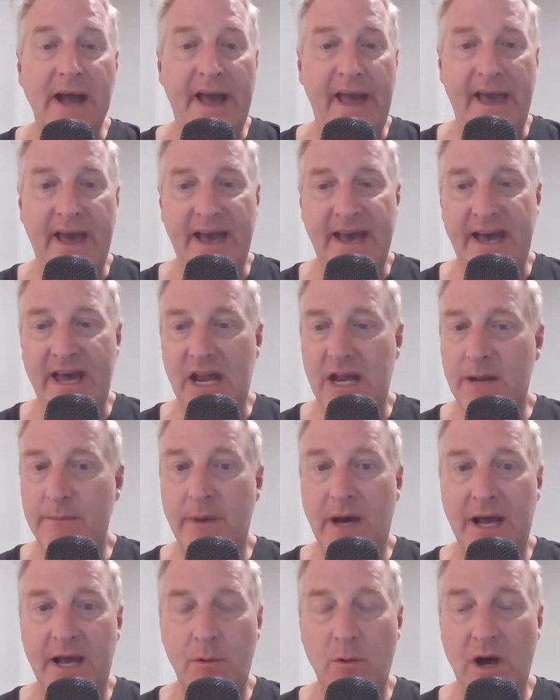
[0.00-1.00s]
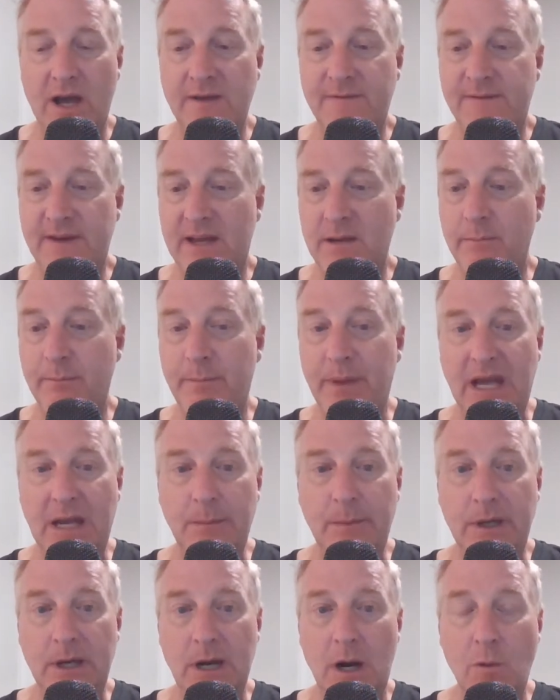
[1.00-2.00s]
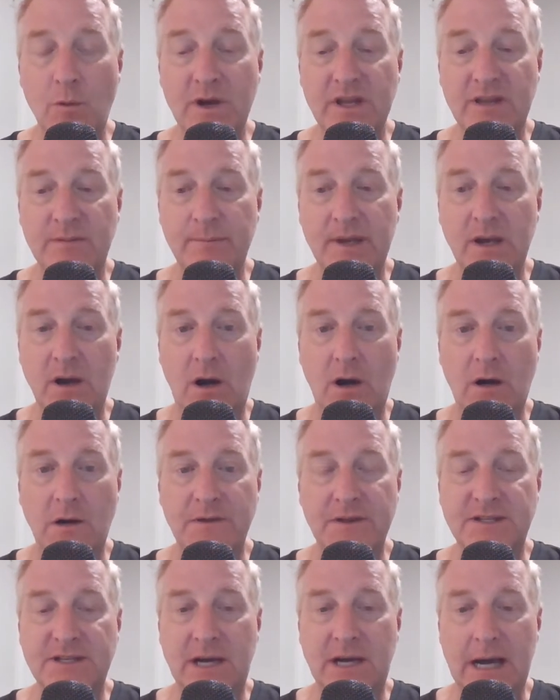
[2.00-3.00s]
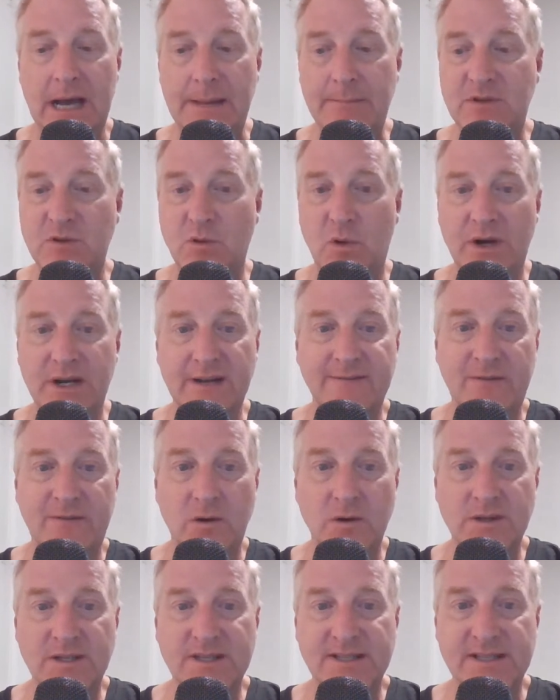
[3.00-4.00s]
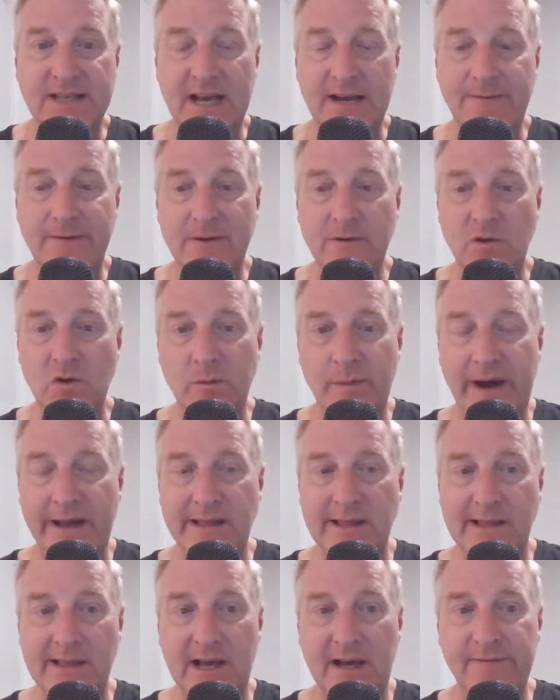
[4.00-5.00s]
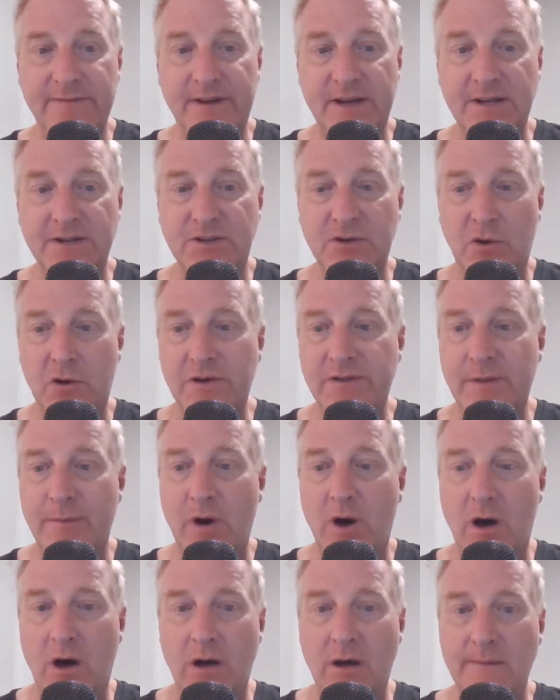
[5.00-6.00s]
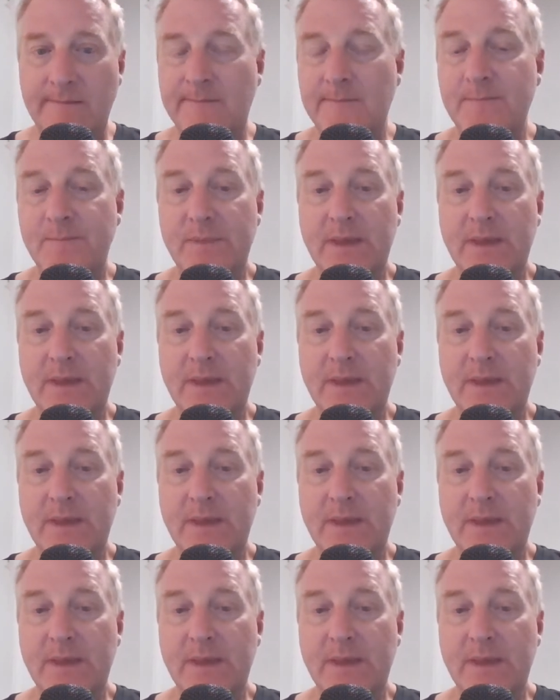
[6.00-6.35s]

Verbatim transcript: And my wife and baby are with me all the time, 24 7, whom I love and adore them all.